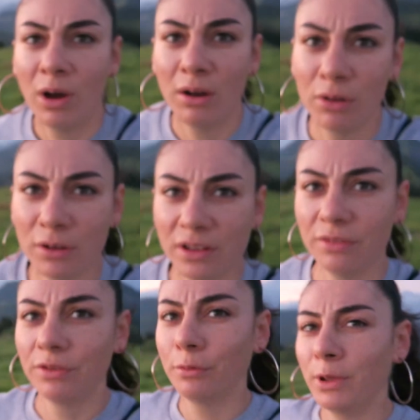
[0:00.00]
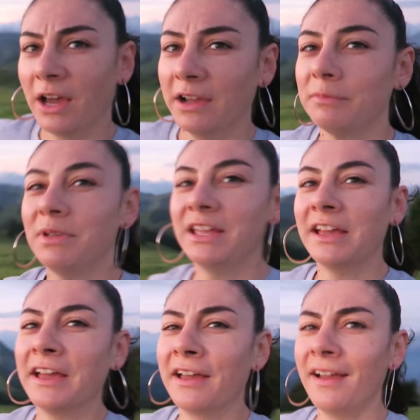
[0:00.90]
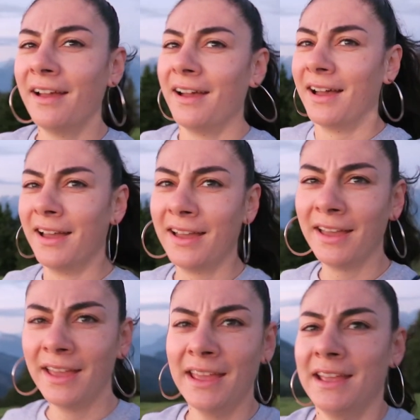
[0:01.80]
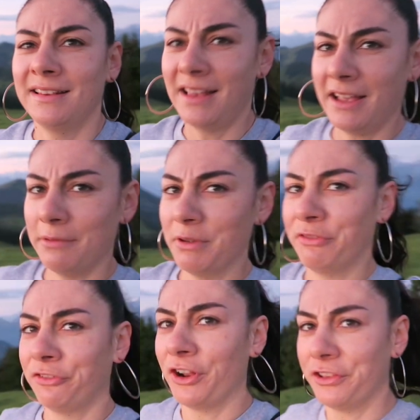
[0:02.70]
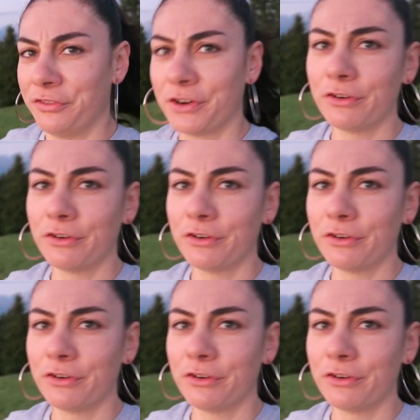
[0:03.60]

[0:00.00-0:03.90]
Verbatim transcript: Wow, look at the view behind me. It's like I'm in front of a